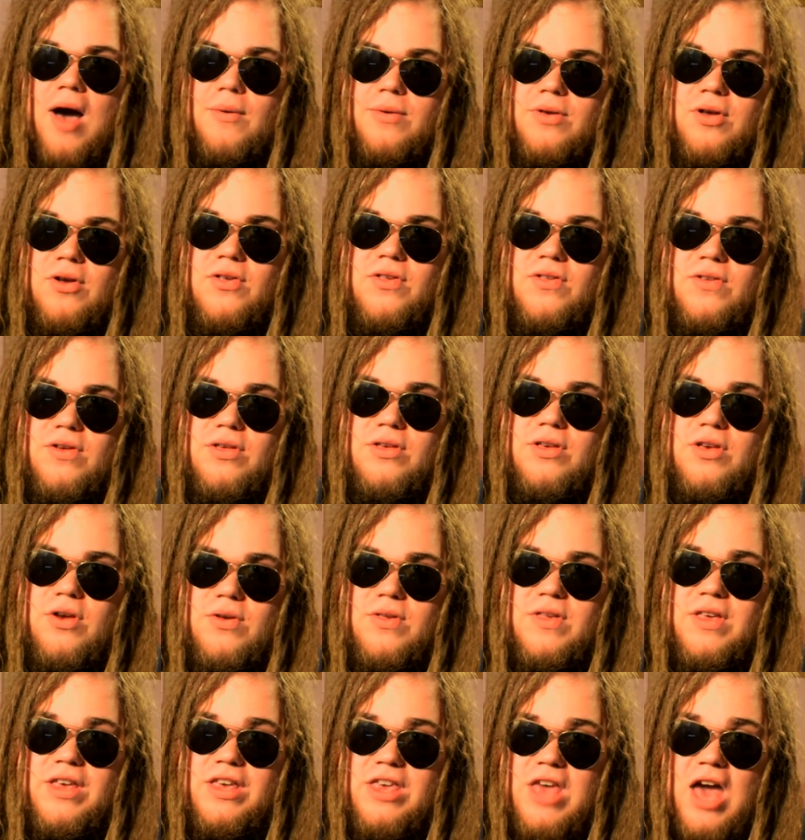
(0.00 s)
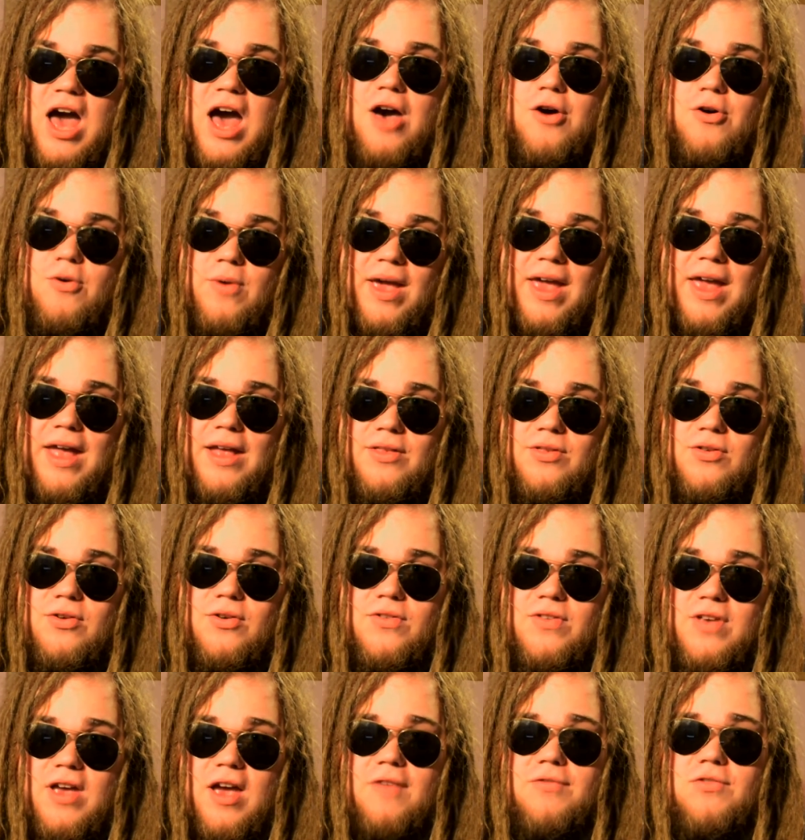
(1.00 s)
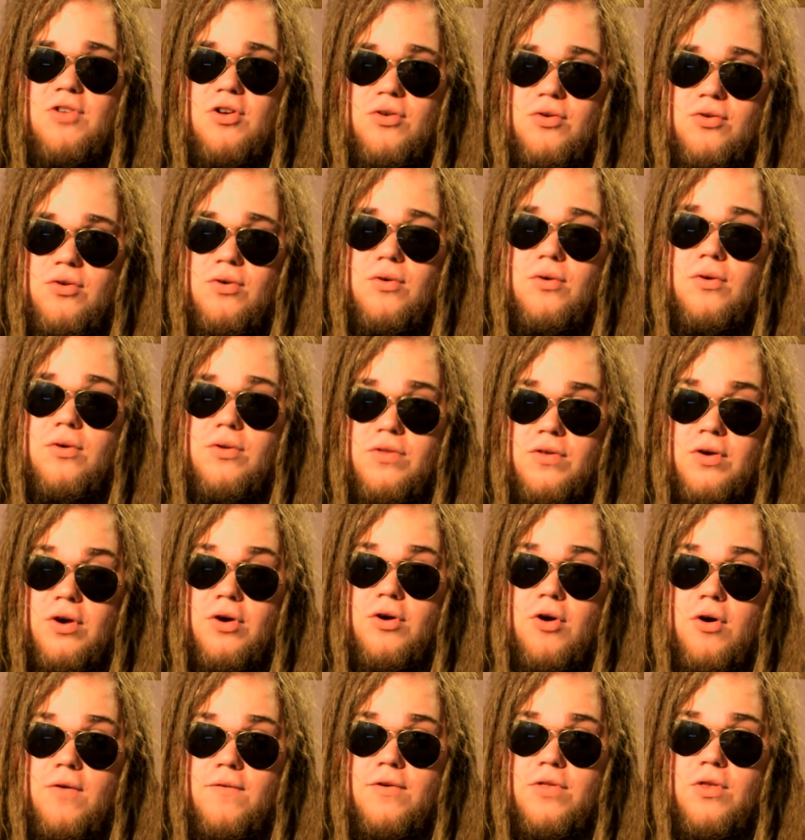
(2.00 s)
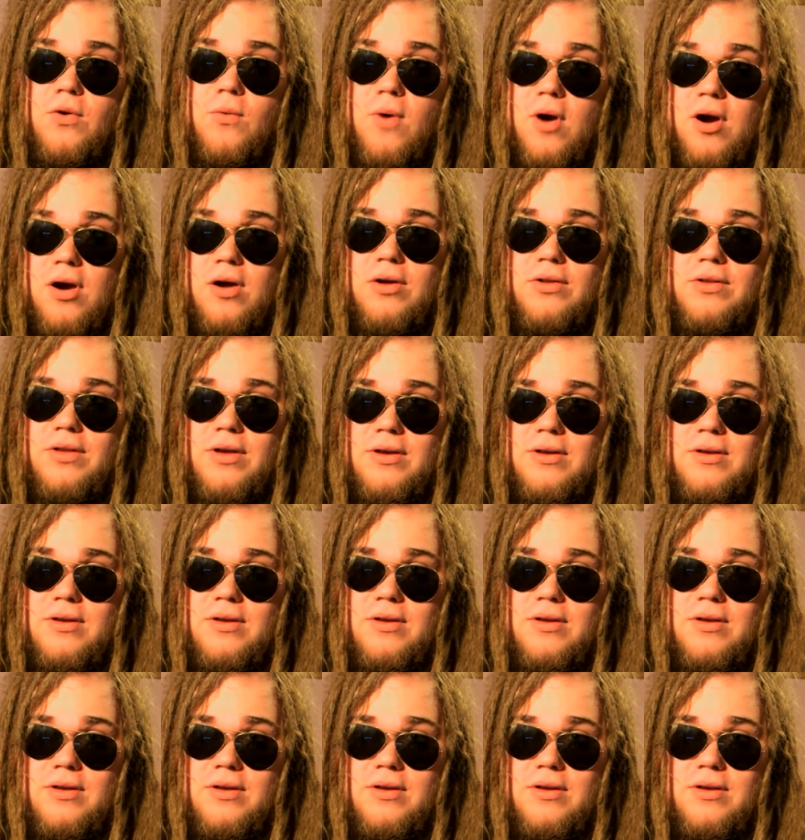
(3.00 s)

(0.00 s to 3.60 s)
you're still using Yahoo Answers after Google took over the world?